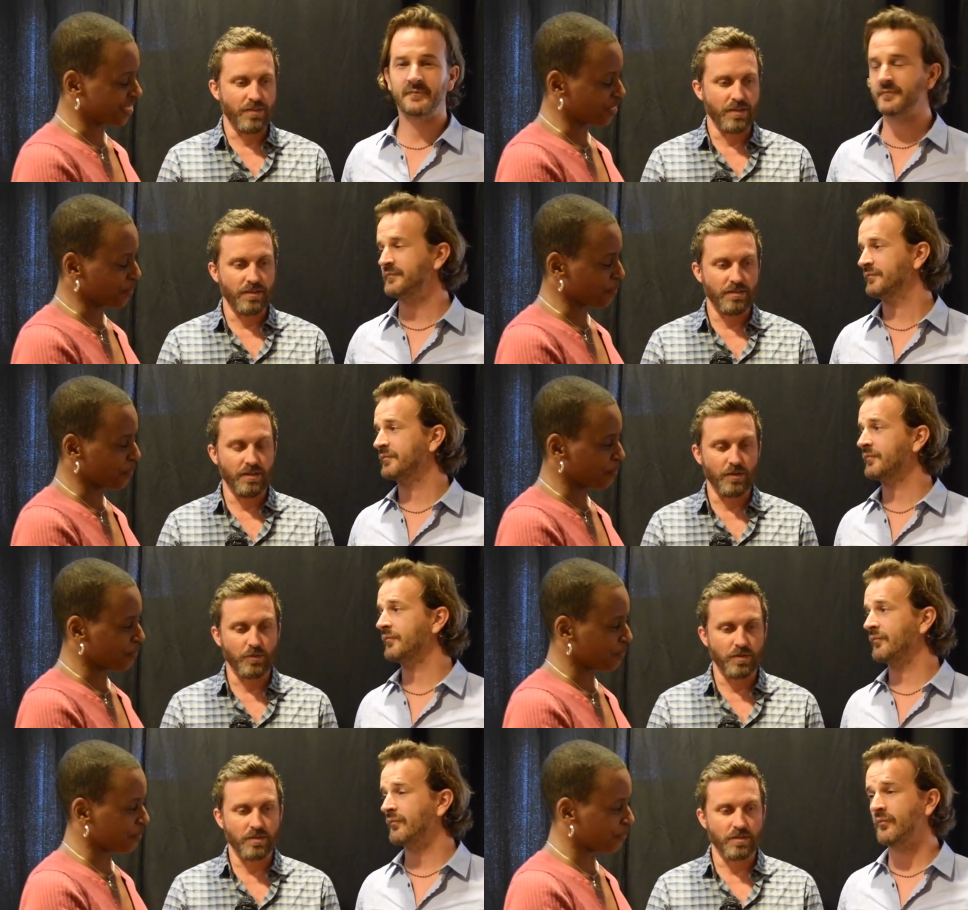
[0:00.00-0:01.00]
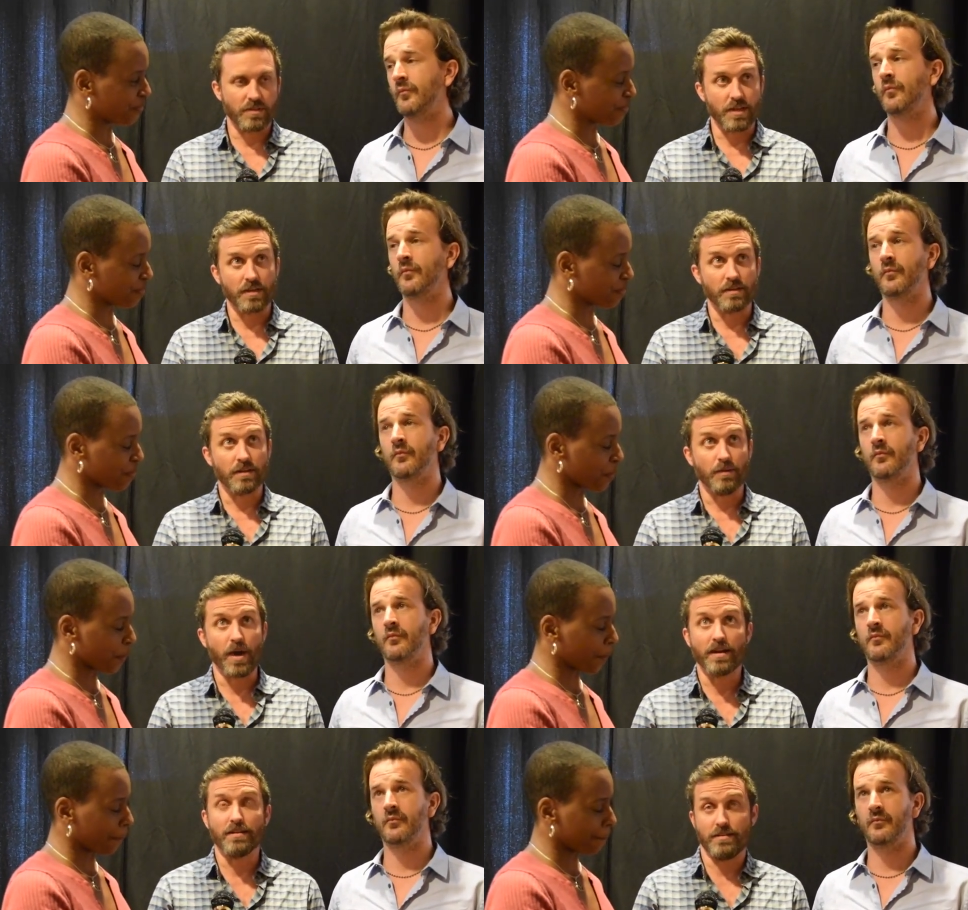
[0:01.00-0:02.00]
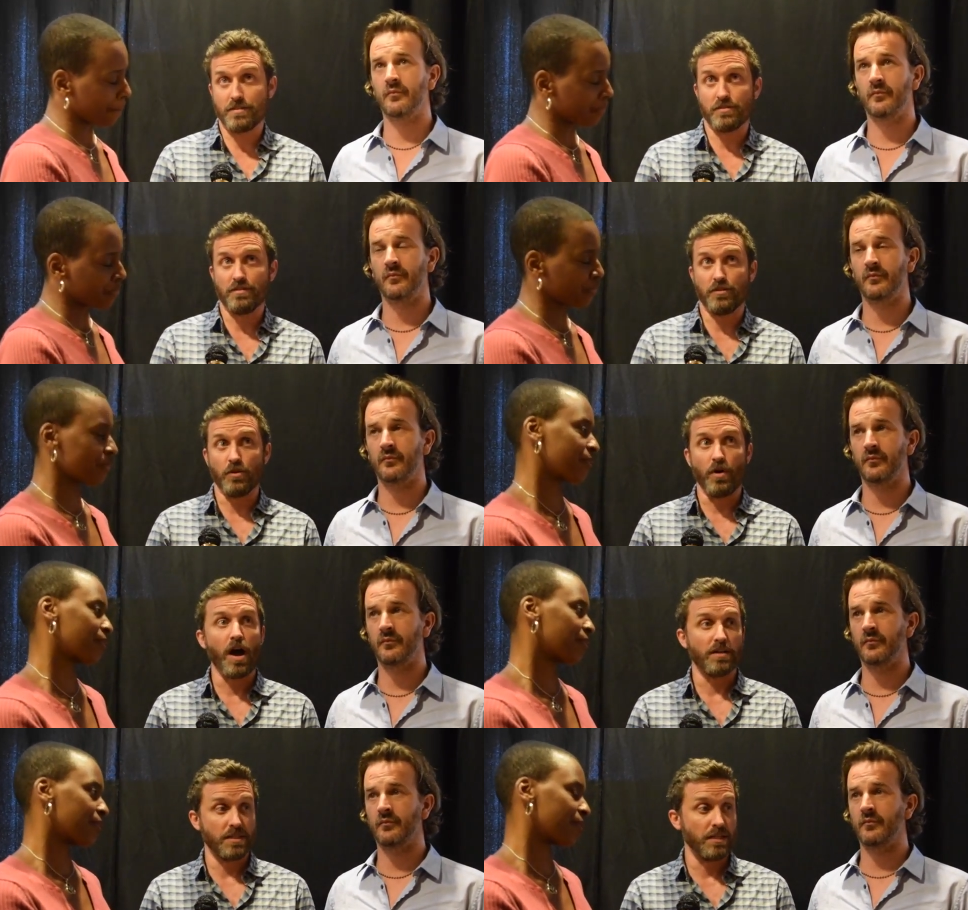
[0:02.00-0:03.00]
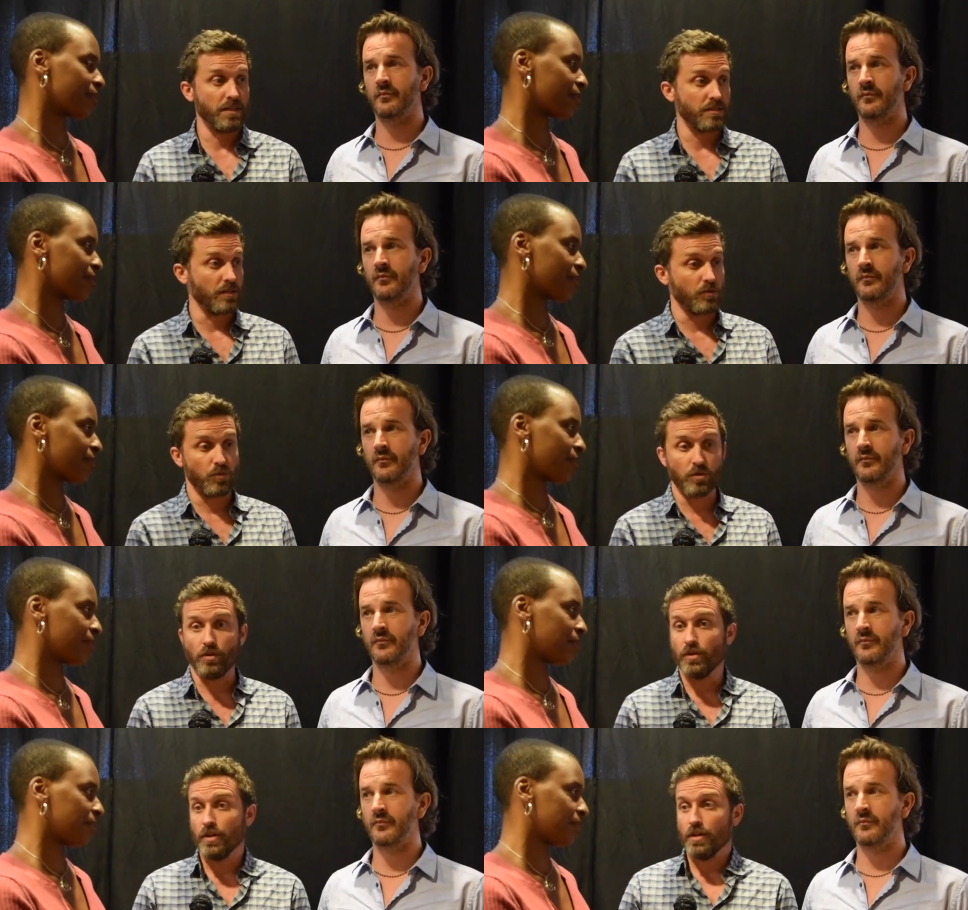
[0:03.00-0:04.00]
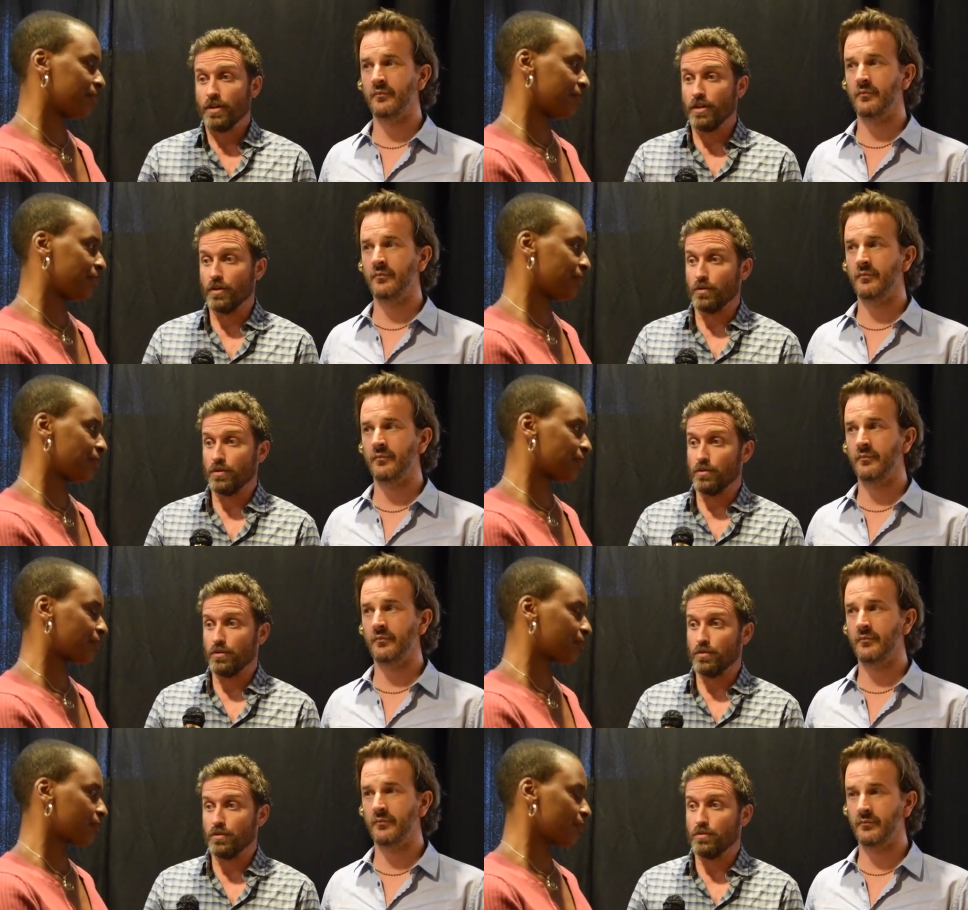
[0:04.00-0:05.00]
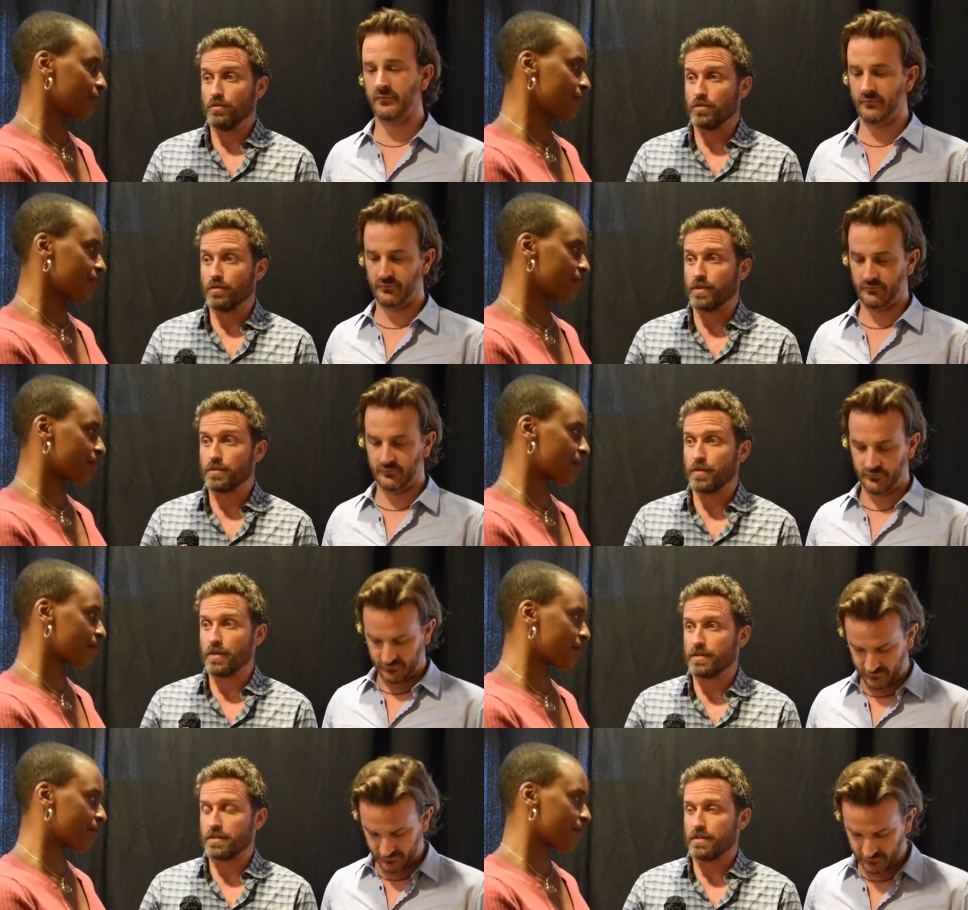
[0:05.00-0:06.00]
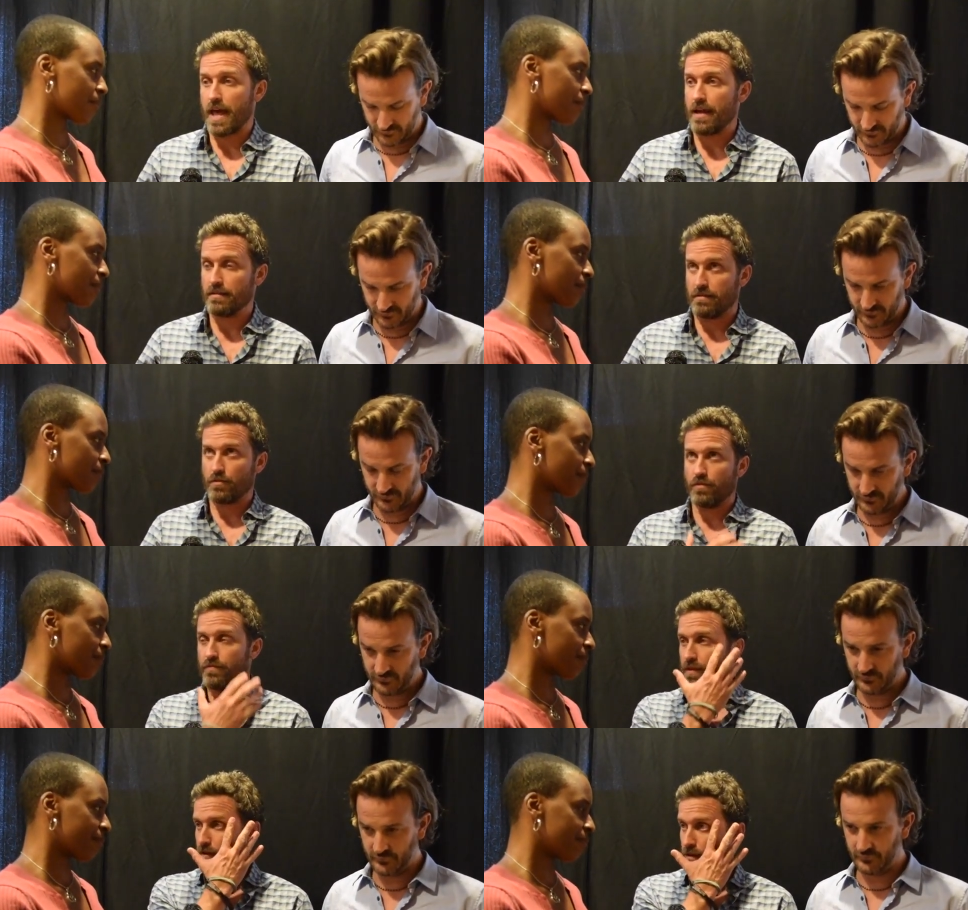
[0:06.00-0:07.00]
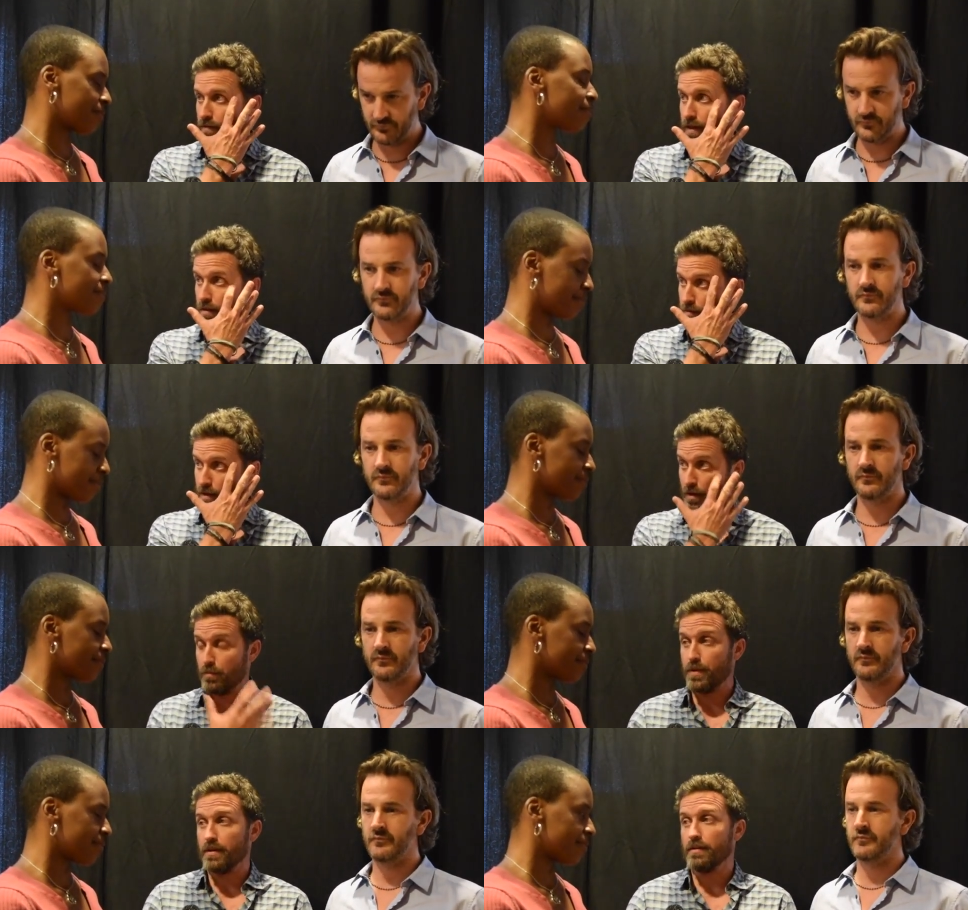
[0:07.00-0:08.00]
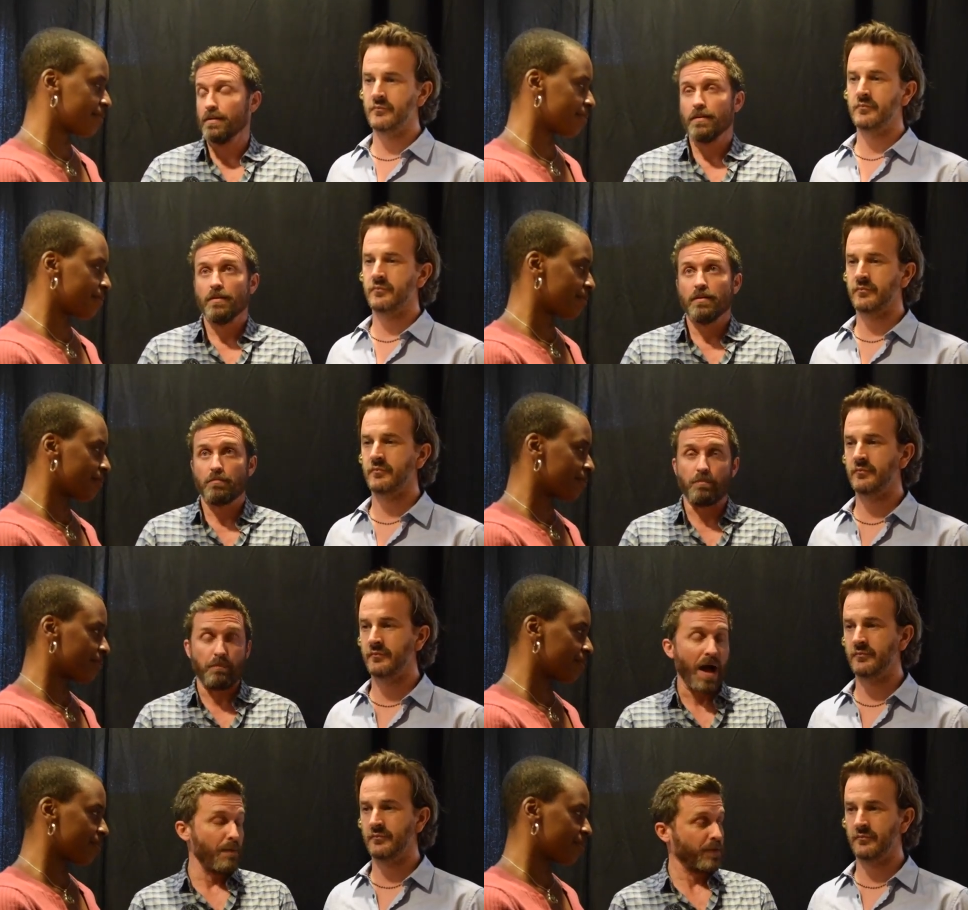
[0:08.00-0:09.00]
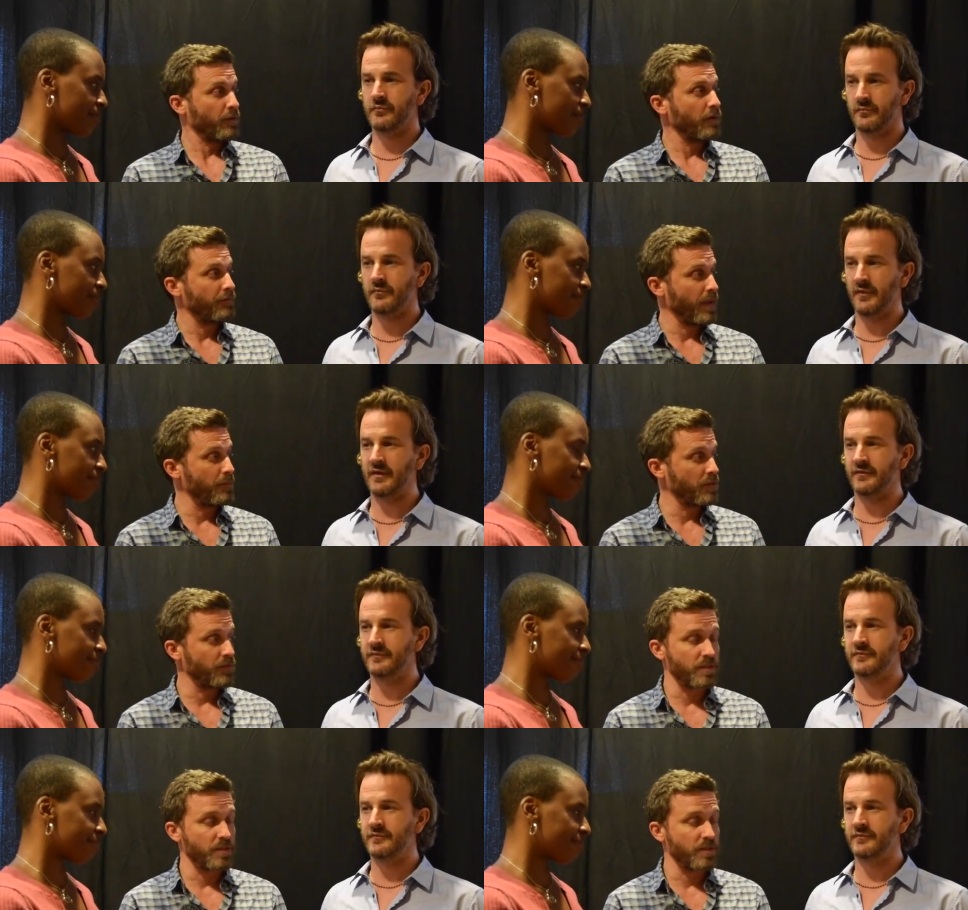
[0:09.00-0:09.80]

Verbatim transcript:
Speaker 1: and the you know the, the thing about it, it's, it's so odd is in this little world, you know, you, you do sort of experience that sort of feeling of like you know being popular or famous yeah.